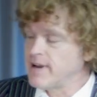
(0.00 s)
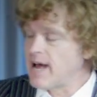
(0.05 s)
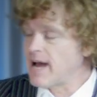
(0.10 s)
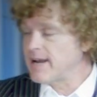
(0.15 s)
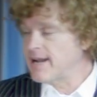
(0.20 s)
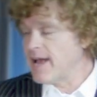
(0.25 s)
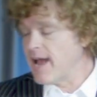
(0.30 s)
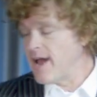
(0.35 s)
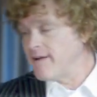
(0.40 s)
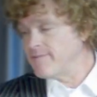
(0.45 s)

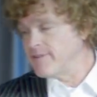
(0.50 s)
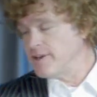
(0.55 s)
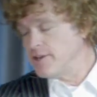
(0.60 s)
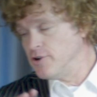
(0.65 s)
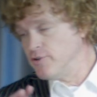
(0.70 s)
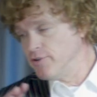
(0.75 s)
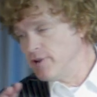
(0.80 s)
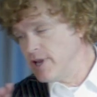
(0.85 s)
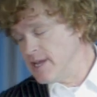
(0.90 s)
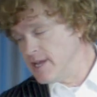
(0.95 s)
not having
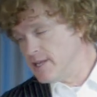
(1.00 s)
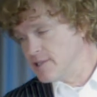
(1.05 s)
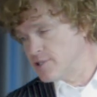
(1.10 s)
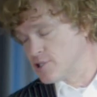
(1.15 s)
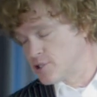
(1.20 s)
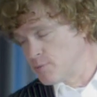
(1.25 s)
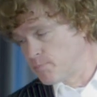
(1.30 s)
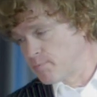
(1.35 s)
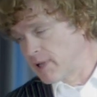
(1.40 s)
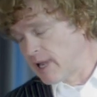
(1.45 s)
your needs
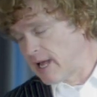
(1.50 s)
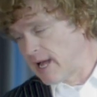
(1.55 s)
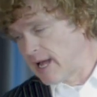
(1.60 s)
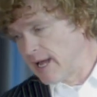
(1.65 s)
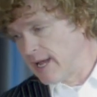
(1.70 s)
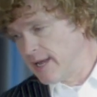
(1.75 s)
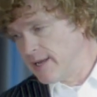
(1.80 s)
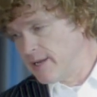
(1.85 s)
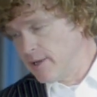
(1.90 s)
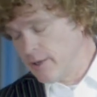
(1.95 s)

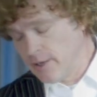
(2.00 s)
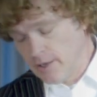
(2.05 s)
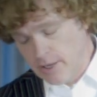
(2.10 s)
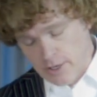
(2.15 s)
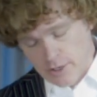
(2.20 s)
supplied.